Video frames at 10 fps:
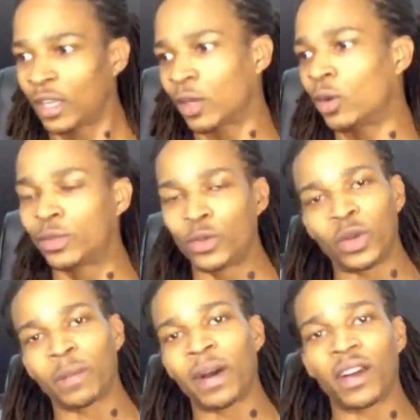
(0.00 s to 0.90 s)
go do
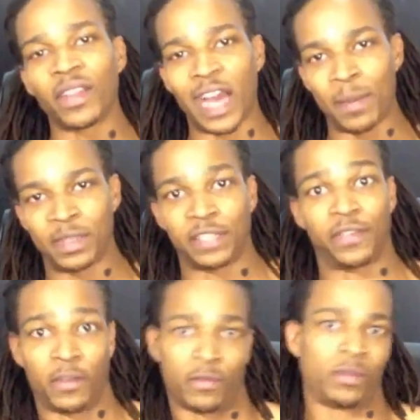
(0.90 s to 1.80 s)
one of my other hobbies
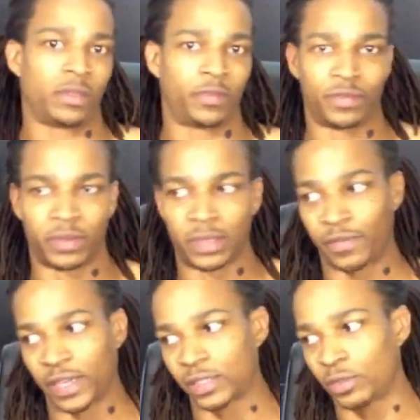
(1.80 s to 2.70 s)

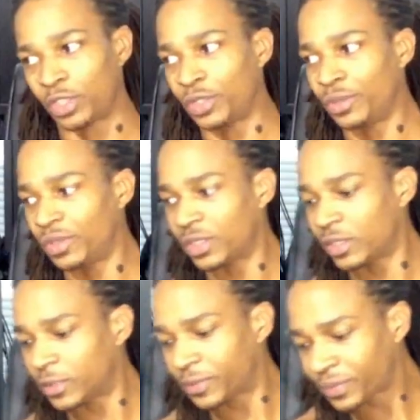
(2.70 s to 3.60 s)
if I so choose, you
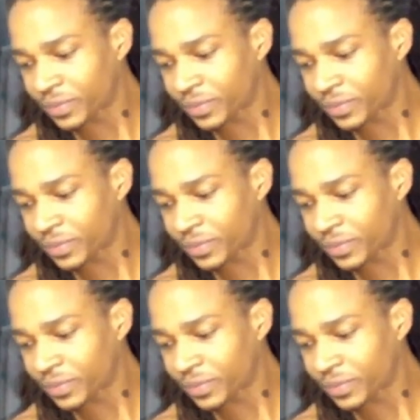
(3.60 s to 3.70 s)
know?